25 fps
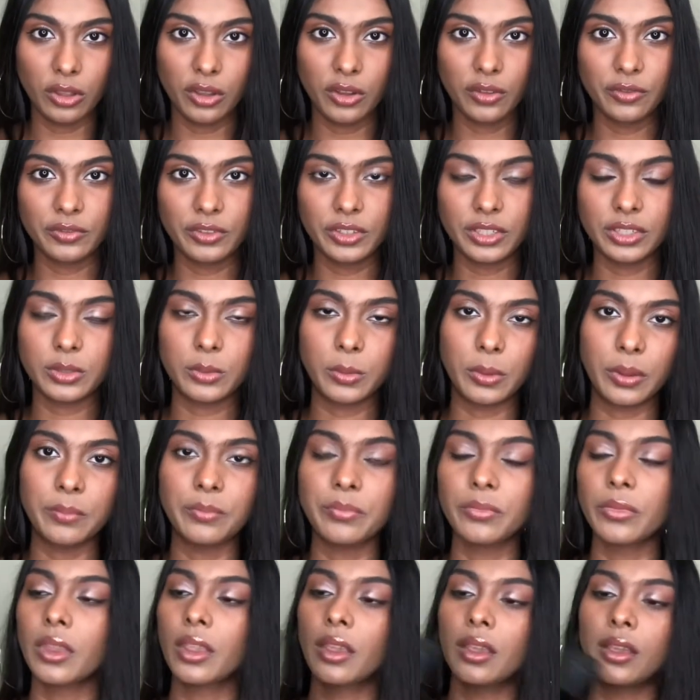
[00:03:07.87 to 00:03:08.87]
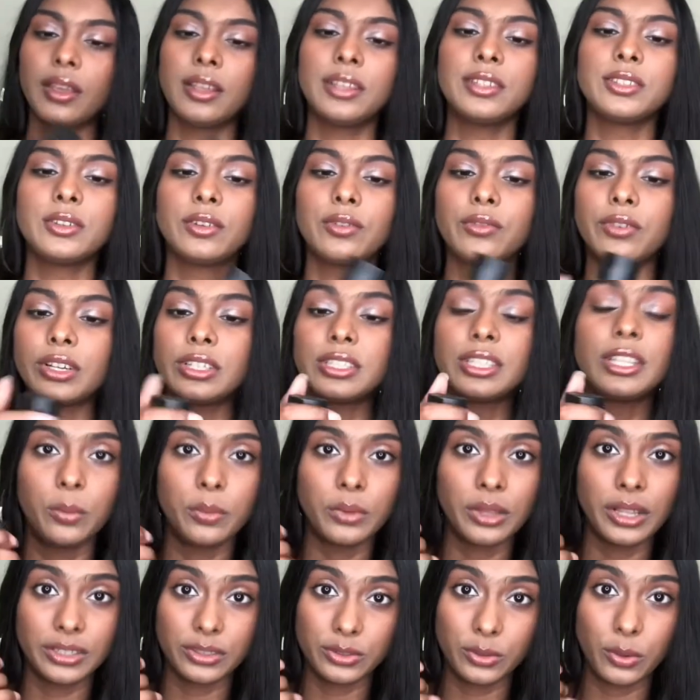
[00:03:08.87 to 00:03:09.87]
of this one. So firstly,
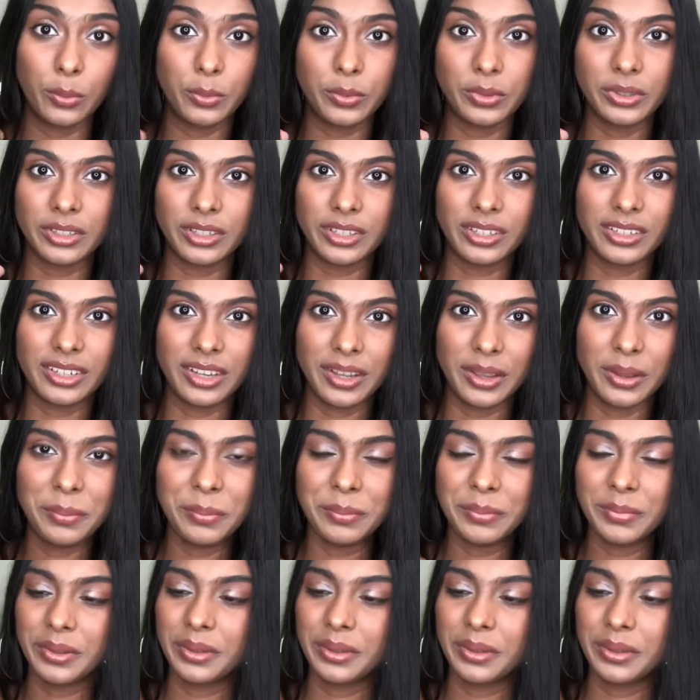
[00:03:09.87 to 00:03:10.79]
let's open it up.